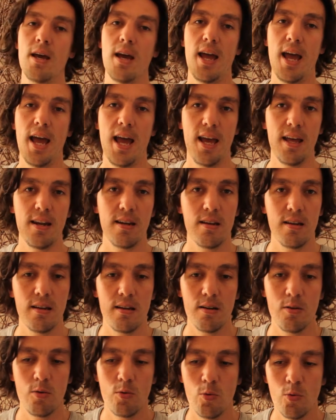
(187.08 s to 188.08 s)
And
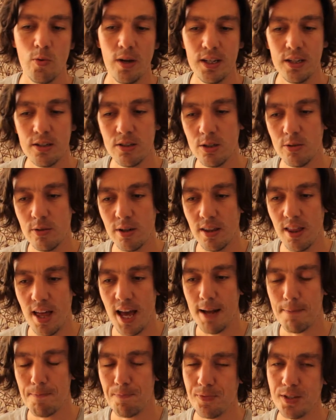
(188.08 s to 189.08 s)
when you're doing
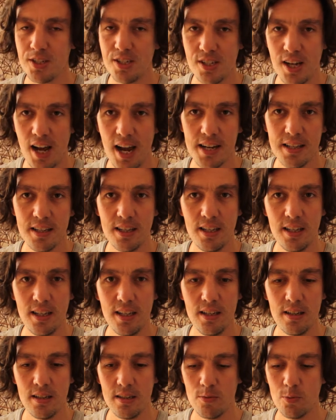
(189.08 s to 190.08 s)
that, the side
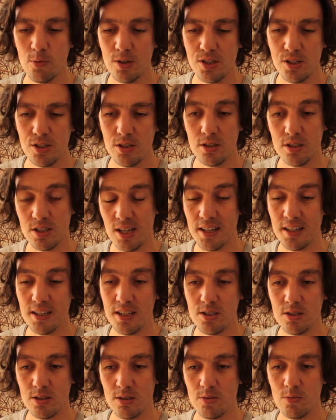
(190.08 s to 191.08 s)
keys, which
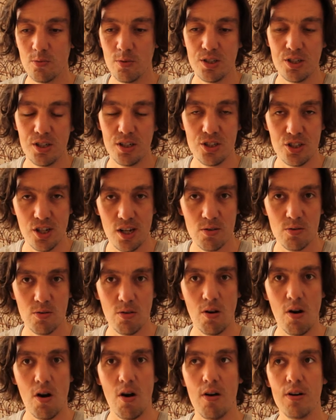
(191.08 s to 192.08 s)
in
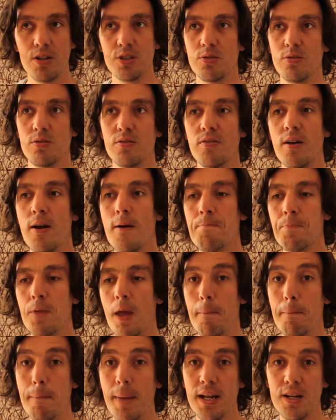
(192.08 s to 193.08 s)
general are sort of
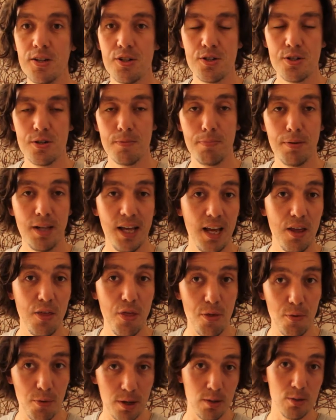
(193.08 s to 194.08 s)
meant to play
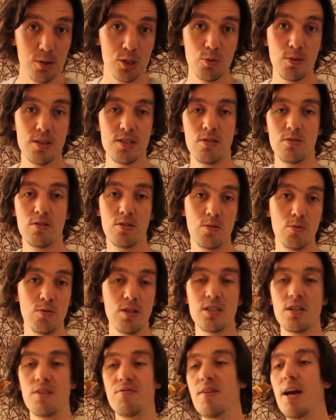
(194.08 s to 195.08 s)
thrills with, so to do
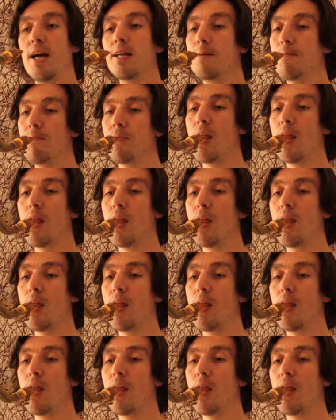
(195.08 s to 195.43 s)
this effect,